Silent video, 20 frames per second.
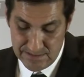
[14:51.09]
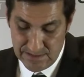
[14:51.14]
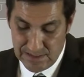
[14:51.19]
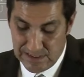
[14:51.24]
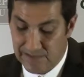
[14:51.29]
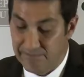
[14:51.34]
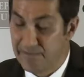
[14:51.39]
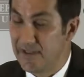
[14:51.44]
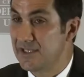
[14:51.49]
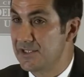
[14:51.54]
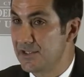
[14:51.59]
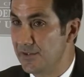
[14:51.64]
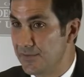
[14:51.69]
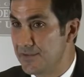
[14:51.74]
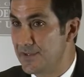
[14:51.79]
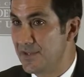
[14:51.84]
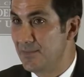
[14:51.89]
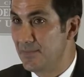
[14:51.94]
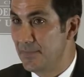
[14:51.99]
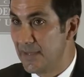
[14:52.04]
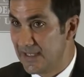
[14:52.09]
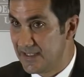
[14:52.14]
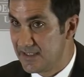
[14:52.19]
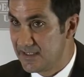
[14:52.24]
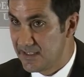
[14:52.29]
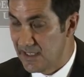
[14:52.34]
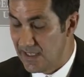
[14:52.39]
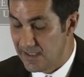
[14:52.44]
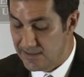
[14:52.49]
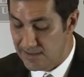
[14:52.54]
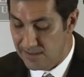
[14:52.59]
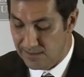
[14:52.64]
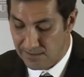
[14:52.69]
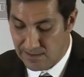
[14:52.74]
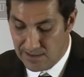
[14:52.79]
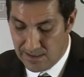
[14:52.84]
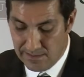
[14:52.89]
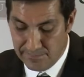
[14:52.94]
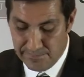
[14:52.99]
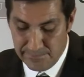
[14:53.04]
to give their children the best chance in
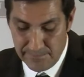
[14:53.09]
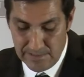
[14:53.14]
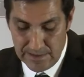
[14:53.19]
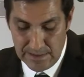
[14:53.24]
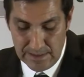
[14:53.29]
life